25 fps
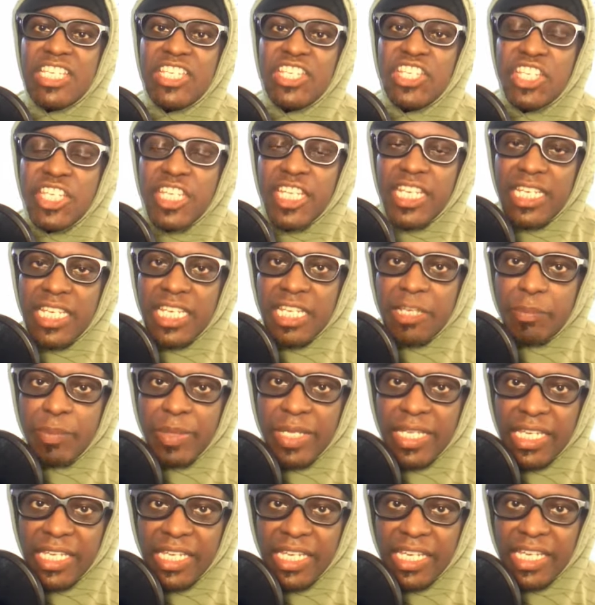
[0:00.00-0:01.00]

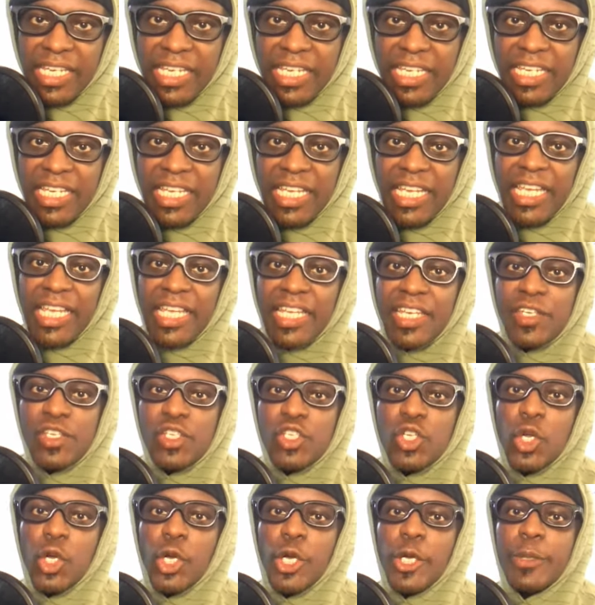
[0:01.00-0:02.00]
GDP,
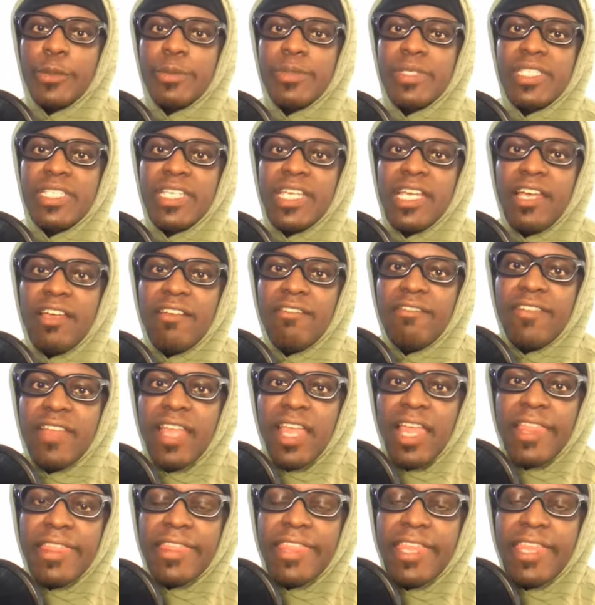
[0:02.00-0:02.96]
in terms of